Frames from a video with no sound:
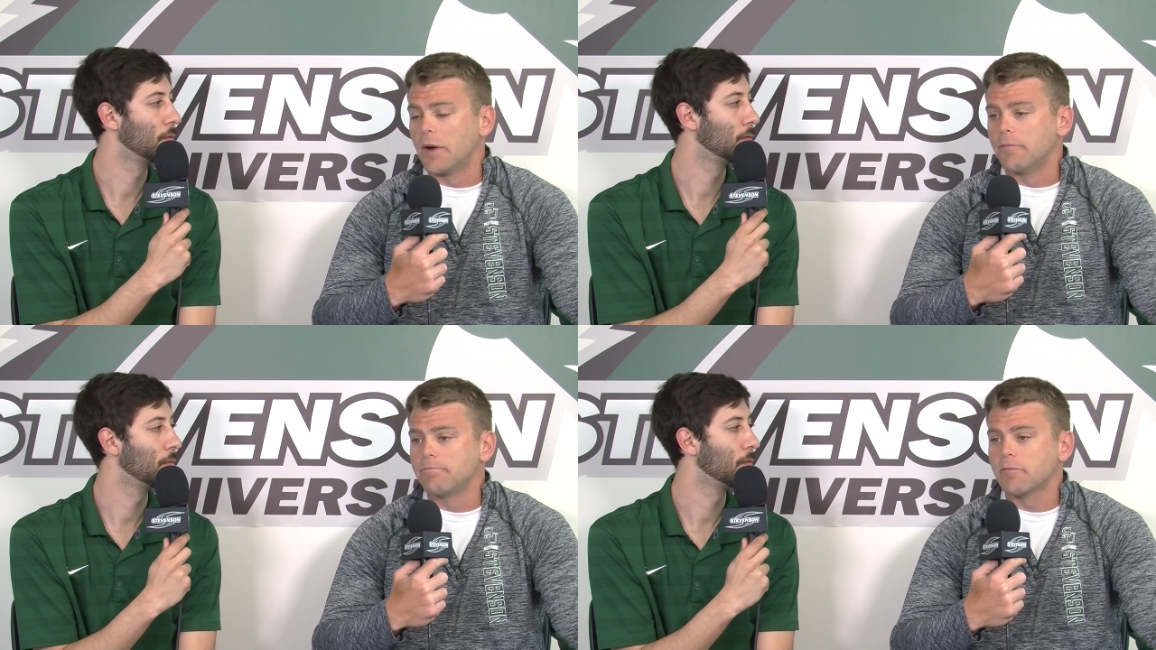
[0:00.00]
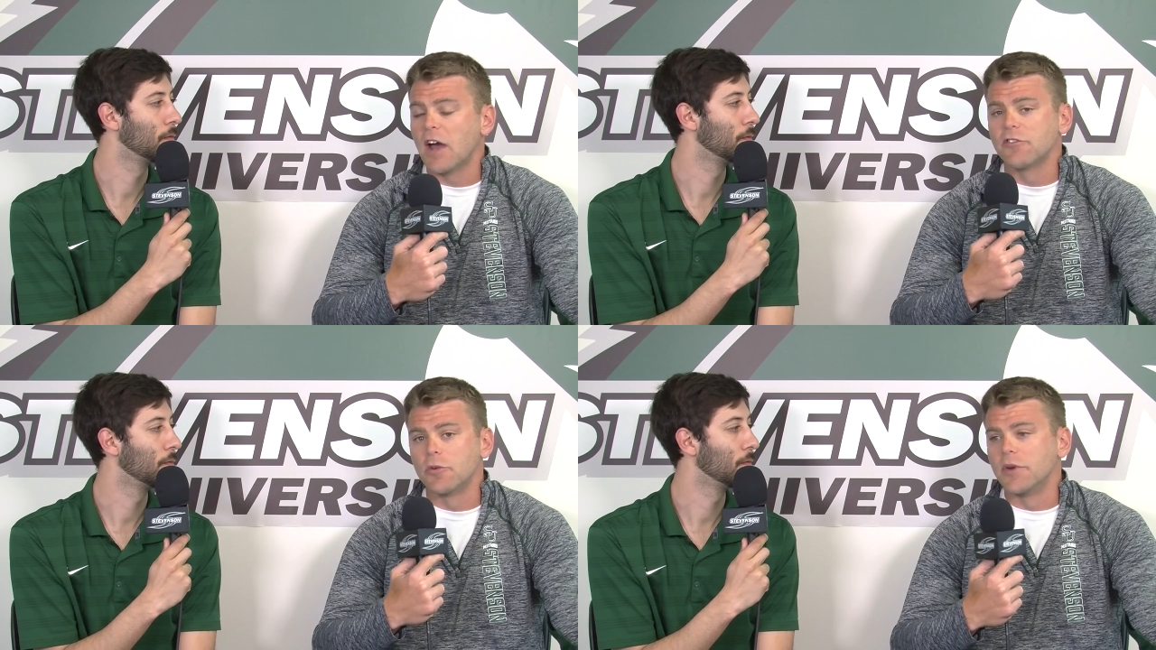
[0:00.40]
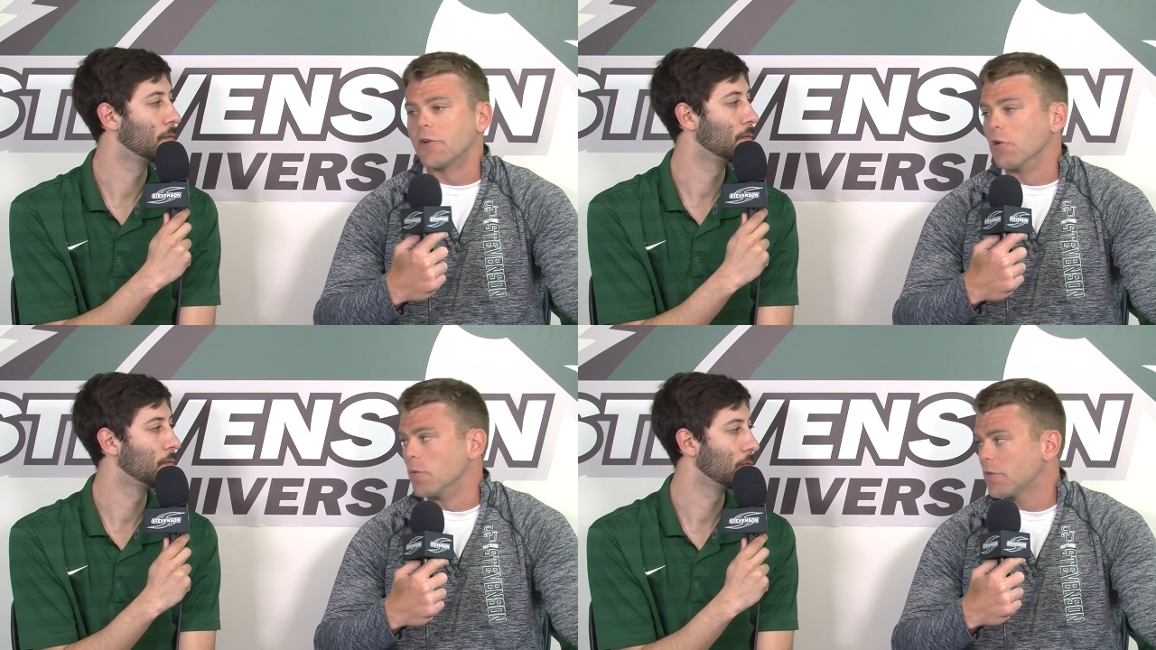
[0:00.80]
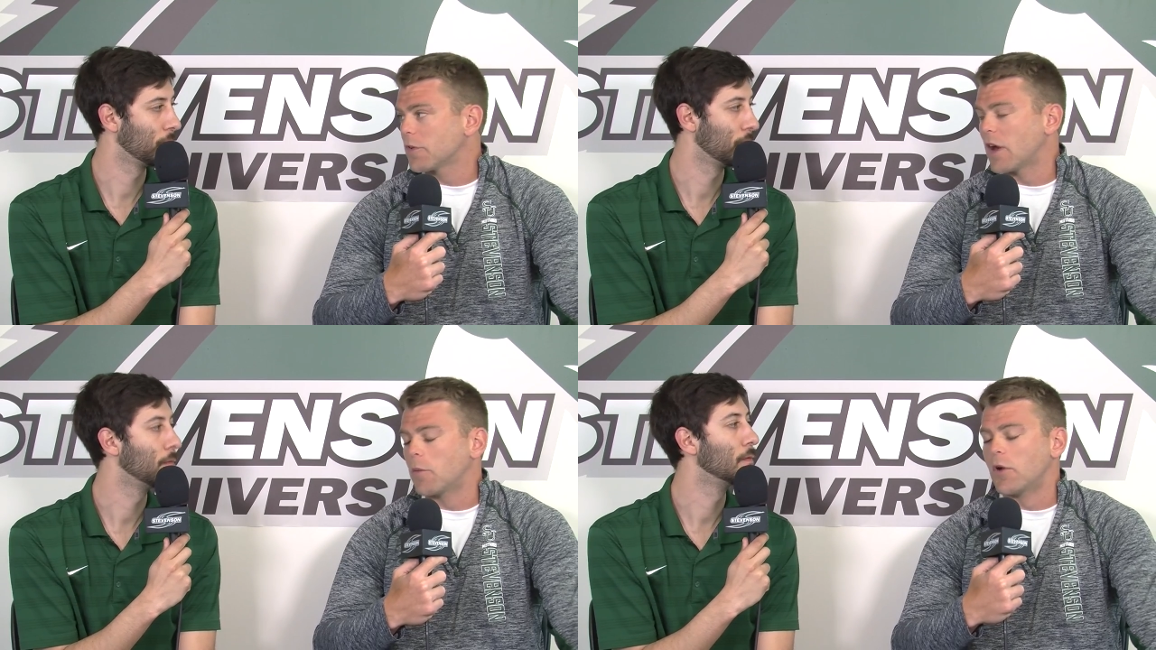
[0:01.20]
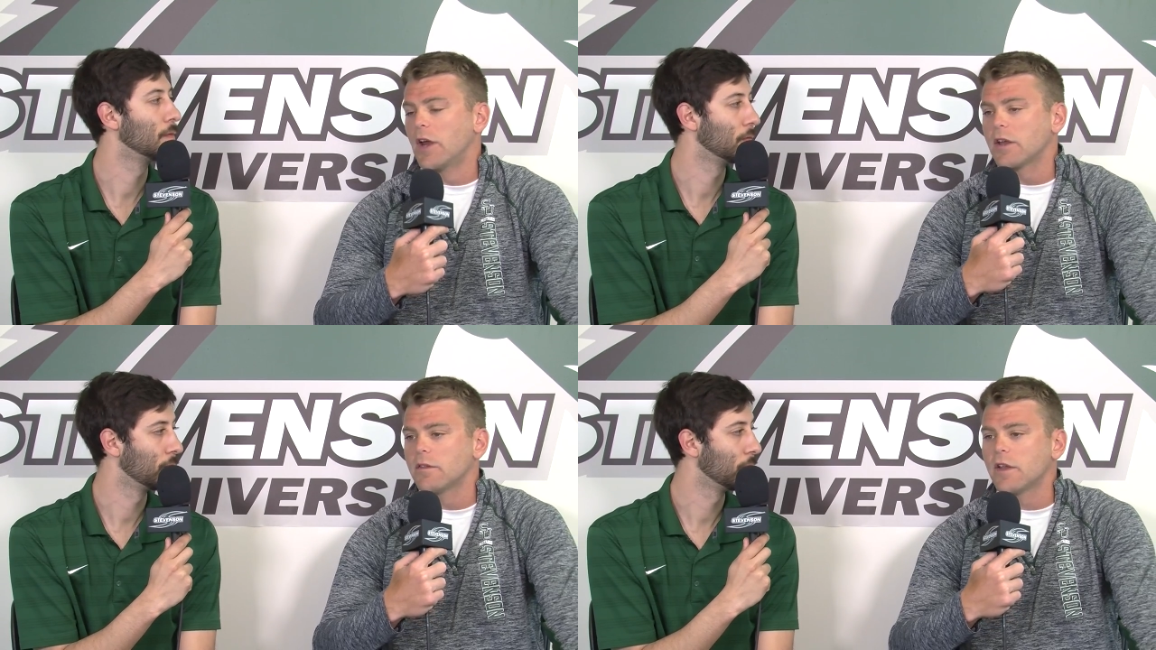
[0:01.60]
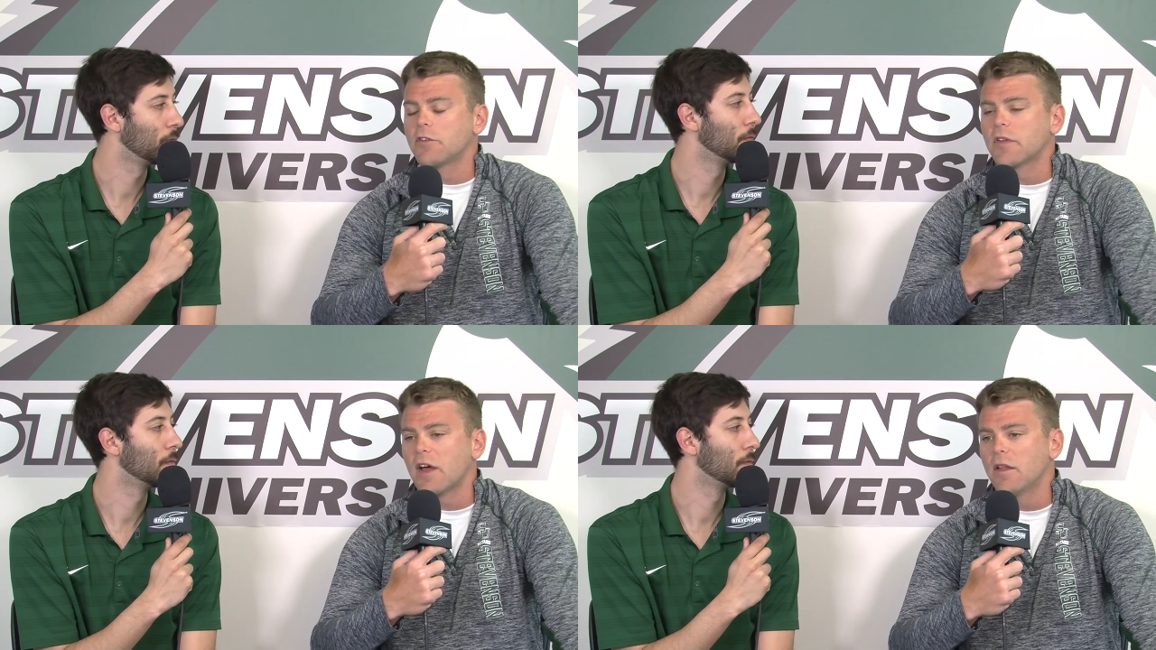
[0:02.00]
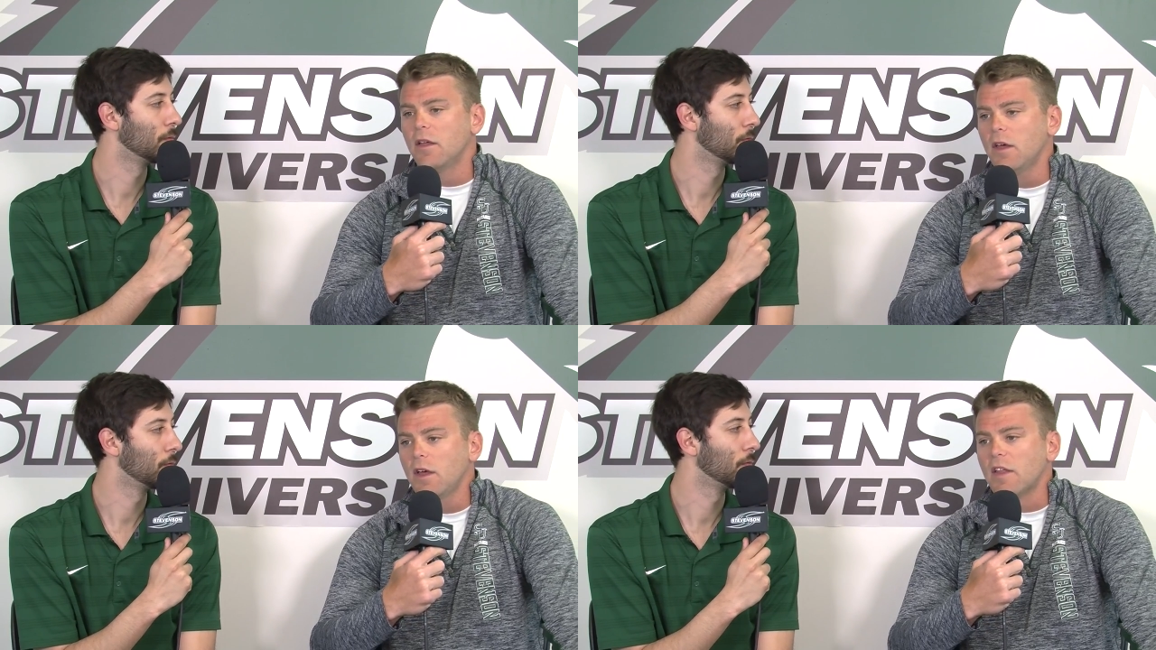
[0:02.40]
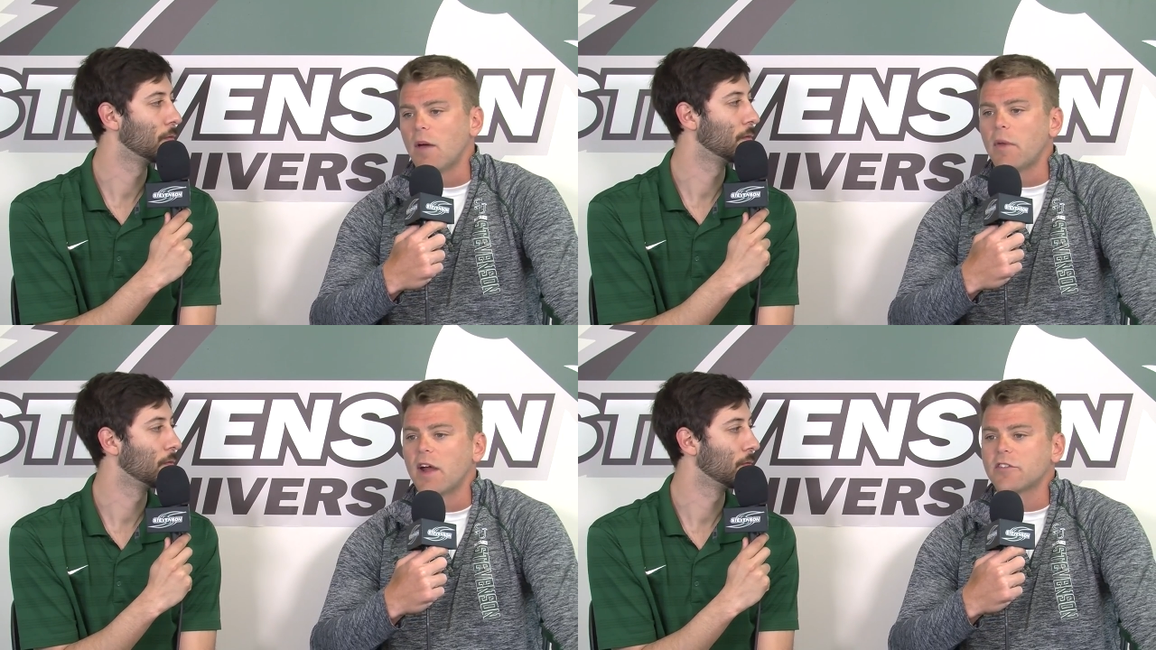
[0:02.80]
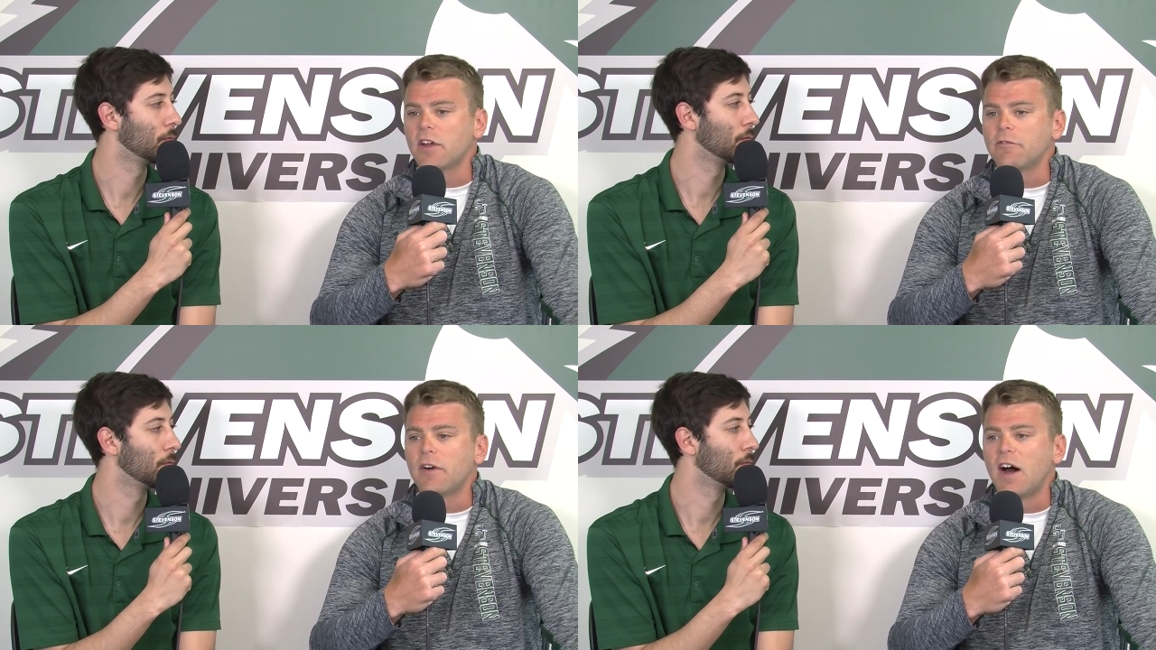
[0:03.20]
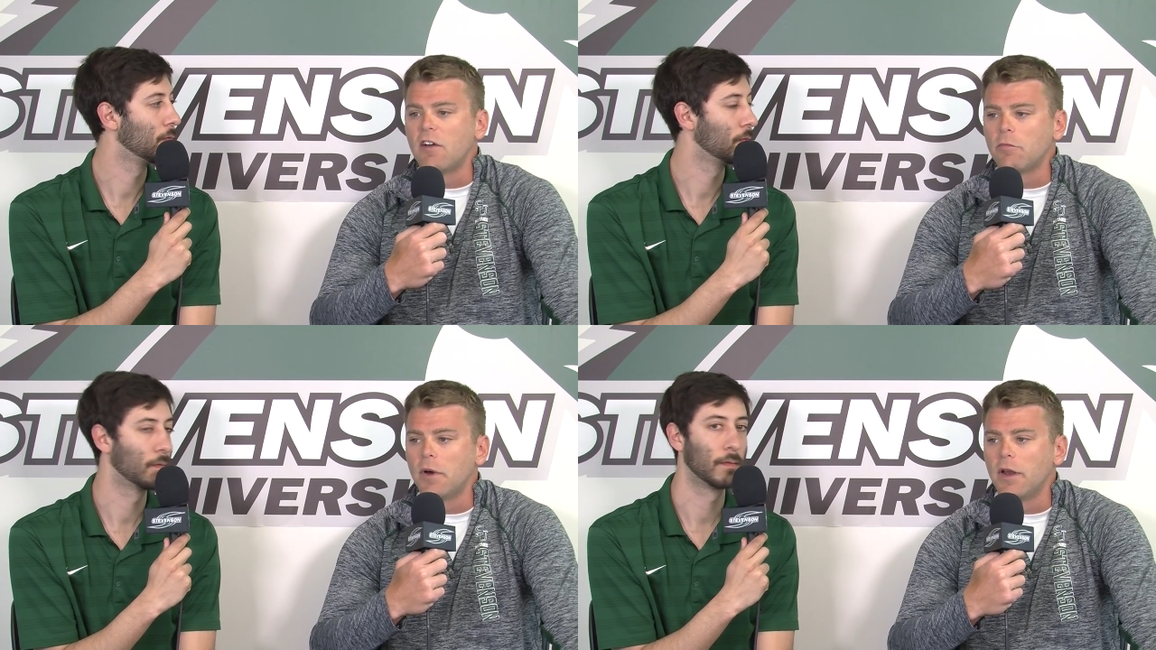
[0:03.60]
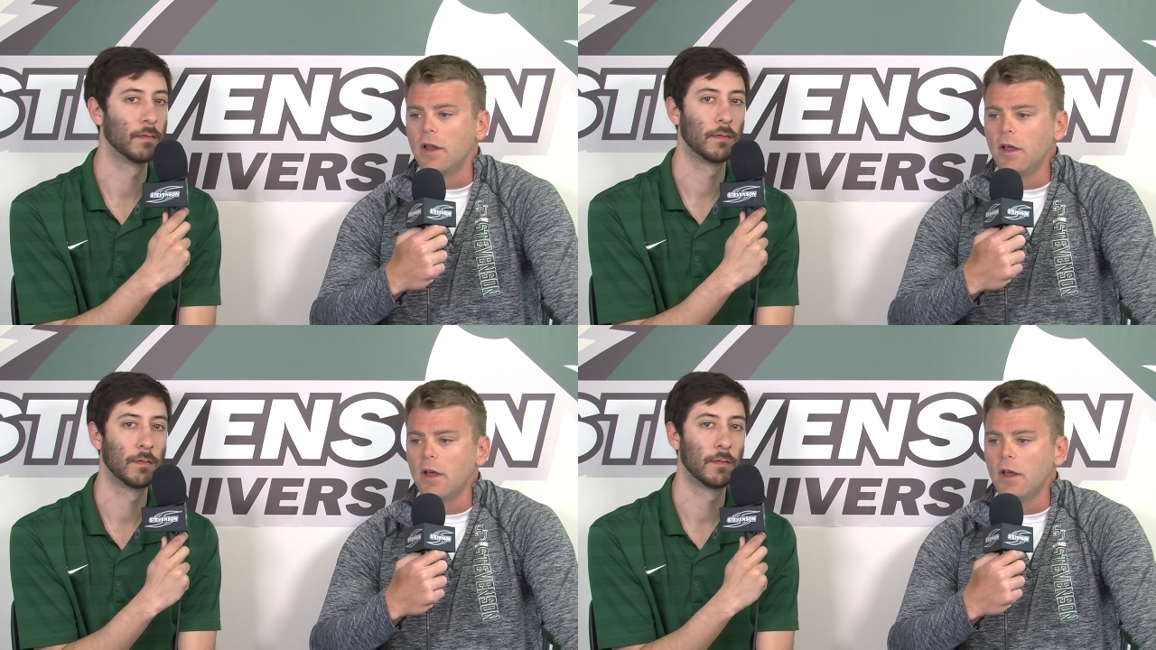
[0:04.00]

Speaker 1: um, Goucher regrouped, got a break, and they took that that match 8-5. But